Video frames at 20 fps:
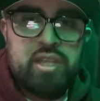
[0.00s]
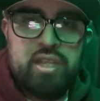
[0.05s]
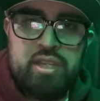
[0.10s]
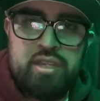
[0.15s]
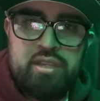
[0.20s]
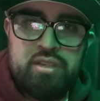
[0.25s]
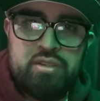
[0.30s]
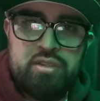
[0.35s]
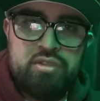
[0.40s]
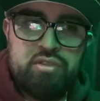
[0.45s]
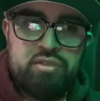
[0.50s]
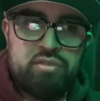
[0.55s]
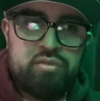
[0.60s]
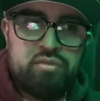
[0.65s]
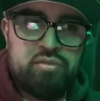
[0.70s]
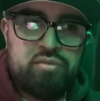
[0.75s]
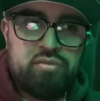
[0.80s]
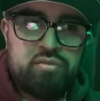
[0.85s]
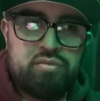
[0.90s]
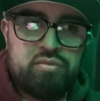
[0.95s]

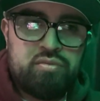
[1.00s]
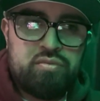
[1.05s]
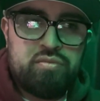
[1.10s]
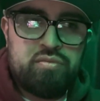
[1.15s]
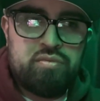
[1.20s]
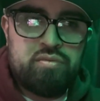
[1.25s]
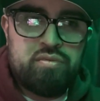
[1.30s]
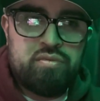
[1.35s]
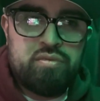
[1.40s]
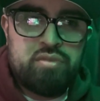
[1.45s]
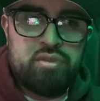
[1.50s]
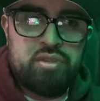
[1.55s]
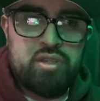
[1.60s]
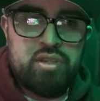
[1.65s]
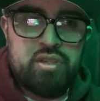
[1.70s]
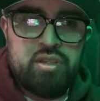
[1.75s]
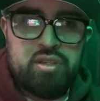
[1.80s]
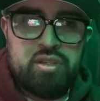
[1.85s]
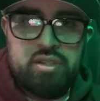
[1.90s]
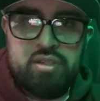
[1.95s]
into
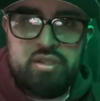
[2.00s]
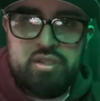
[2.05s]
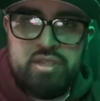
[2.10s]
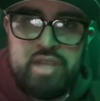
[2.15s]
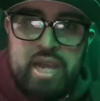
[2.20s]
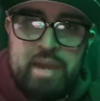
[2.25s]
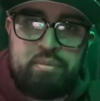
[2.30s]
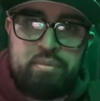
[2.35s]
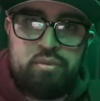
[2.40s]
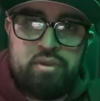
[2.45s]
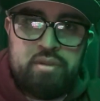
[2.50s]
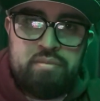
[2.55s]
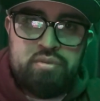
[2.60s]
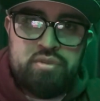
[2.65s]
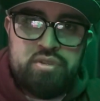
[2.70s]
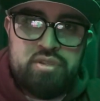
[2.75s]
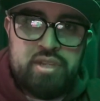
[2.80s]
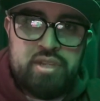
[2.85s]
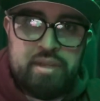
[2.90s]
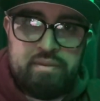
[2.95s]
the top
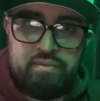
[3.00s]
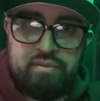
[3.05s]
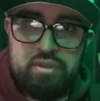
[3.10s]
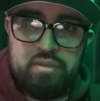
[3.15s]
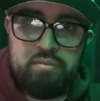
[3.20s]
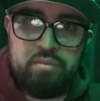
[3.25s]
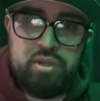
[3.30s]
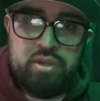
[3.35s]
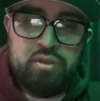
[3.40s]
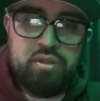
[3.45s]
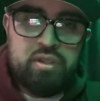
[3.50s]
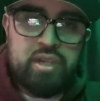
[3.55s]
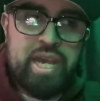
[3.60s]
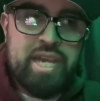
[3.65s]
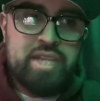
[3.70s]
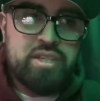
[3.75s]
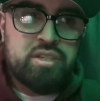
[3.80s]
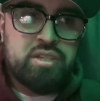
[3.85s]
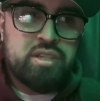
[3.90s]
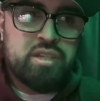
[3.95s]
1% from the middle
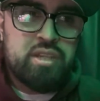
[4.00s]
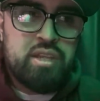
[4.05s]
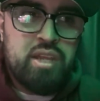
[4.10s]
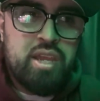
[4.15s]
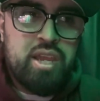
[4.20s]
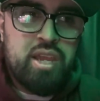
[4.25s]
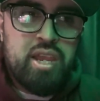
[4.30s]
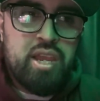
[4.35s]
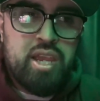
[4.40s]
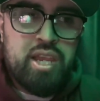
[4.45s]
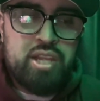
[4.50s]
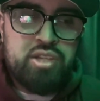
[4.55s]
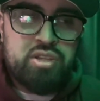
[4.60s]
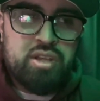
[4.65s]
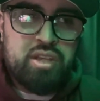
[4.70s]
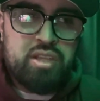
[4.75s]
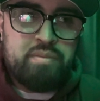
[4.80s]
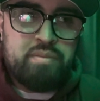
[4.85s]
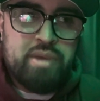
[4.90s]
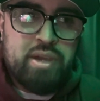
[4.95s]
class, it's
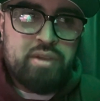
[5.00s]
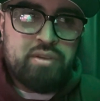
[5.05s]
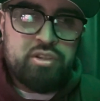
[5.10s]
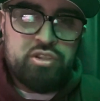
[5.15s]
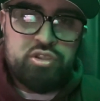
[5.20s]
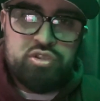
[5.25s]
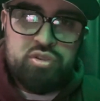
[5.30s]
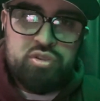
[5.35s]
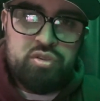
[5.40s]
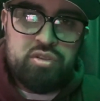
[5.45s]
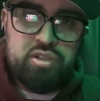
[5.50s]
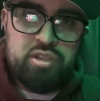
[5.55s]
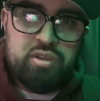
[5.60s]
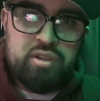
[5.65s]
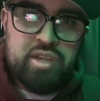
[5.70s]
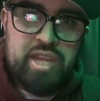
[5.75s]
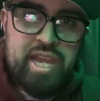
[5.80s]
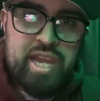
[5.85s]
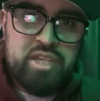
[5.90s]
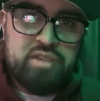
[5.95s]
all about controlling your
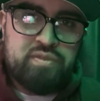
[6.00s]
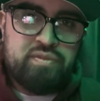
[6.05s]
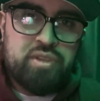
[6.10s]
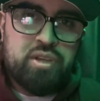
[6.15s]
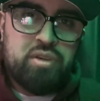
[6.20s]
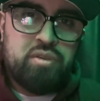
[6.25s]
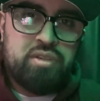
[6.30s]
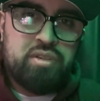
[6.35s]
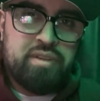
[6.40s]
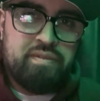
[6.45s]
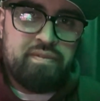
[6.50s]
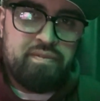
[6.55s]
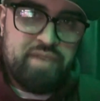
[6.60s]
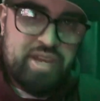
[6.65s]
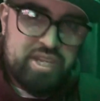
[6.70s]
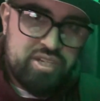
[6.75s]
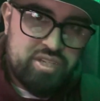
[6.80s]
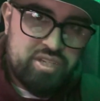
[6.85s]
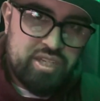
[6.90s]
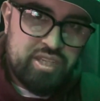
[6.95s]
cash flow and
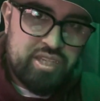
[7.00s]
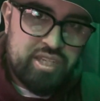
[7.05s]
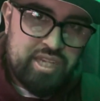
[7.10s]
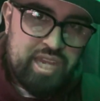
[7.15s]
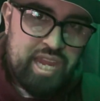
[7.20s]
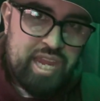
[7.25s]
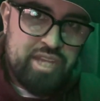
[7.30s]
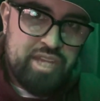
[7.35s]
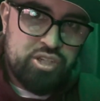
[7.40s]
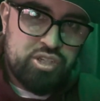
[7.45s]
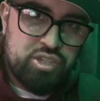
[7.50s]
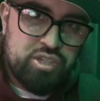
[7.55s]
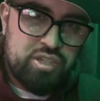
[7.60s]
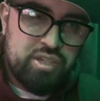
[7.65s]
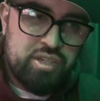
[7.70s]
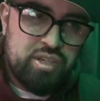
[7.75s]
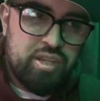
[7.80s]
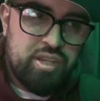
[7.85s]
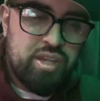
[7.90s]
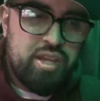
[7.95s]
investing the cash.
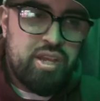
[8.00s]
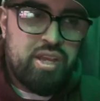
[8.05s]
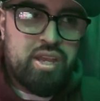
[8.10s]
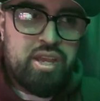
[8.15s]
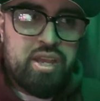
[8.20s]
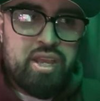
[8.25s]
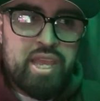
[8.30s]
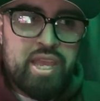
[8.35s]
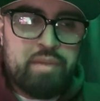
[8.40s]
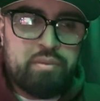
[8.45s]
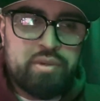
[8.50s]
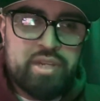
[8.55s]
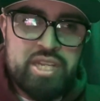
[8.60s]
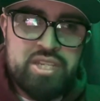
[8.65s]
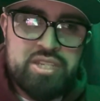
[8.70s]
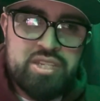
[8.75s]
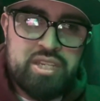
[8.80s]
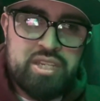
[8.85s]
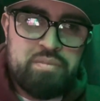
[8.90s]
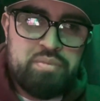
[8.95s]
And when I
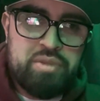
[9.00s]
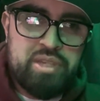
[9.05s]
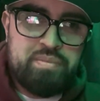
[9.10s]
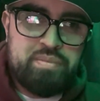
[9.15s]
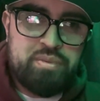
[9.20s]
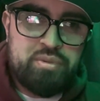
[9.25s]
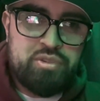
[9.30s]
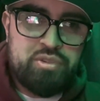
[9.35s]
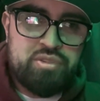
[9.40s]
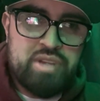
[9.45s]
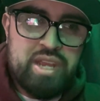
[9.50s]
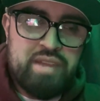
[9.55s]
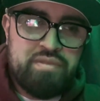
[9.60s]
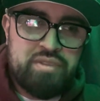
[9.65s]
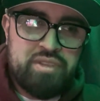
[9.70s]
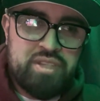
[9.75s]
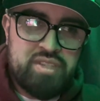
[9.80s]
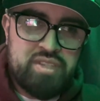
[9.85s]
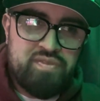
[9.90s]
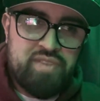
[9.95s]
see people driving
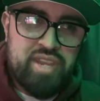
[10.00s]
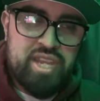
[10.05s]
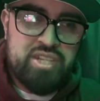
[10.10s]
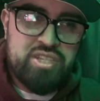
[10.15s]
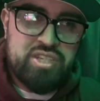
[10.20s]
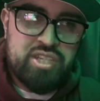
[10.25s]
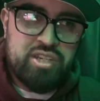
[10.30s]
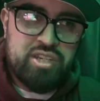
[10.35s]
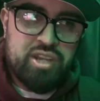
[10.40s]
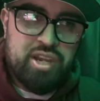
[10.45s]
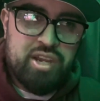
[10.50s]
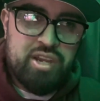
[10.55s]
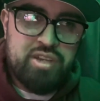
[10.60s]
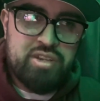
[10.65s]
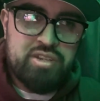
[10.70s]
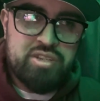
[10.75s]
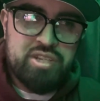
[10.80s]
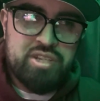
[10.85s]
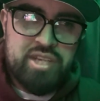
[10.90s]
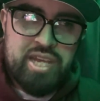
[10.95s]
these fancy
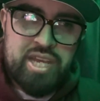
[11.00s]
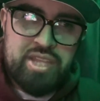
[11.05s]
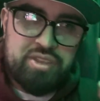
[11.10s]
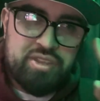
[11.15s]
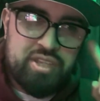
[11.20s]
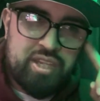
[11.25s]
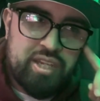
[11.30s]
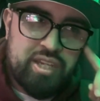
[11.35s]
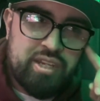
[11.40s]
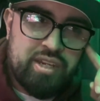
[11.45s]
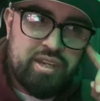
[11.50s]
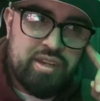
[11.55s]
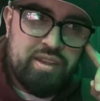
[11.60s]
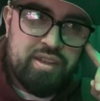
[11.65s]
cars, I think,